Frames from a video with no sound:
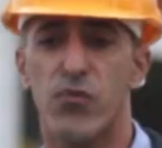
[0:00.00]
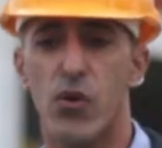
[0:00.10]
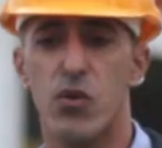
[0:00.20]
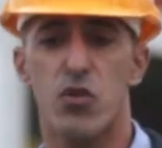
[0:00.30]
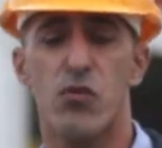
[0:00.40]
to
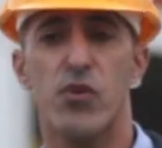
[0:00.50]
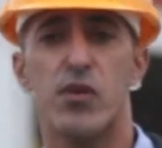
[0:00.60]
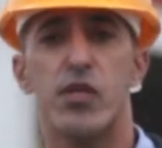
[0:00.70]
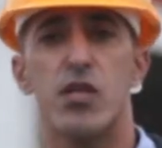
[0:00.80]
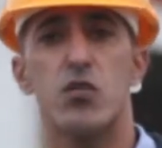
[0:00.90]
focus
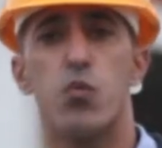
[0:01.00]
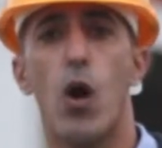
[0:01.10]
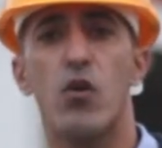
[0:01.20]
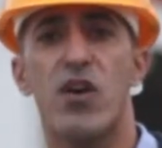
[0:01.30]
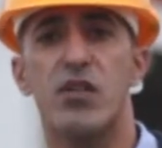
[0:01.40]
over is
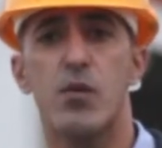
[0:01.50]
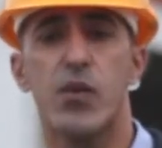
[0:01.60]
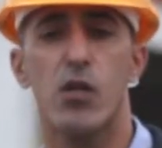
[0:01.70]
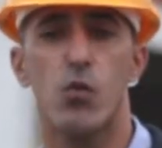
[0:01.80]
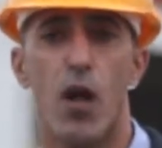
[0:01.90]
one of our
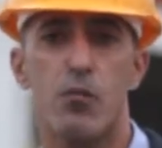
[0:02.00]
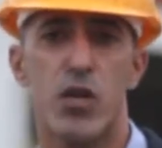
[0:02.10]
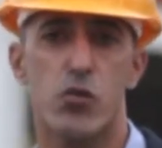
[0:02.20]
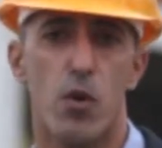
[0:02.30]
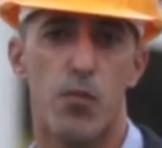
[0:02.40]
typical
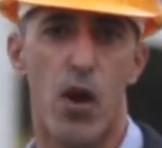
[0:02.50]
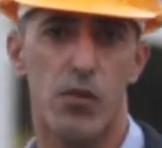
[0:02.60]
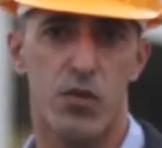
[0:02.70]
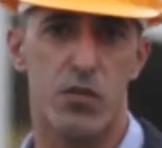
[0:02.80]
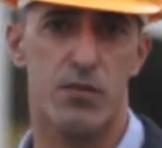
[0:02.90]
one-bedroom
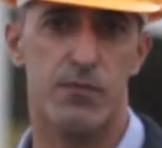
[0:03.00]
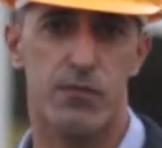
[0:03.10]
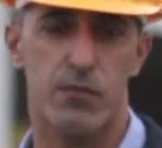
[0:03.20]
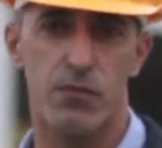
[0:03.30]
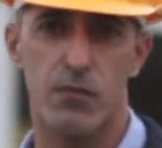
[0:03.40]
apartments.
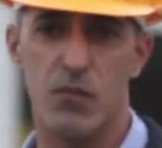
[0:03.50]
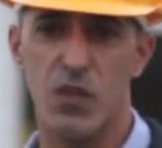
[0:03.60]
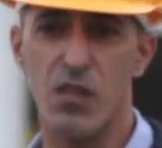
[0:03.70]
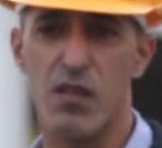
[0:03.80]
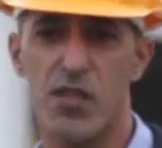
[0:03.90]

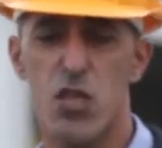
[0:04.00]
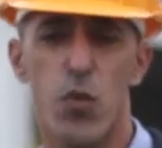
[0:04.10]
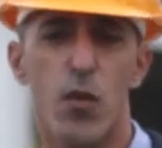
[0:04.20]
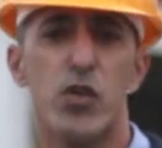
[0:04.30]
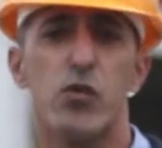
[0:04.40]
This
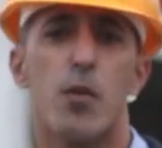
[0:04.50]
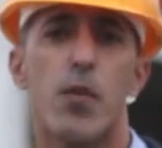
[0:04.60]
one bedroom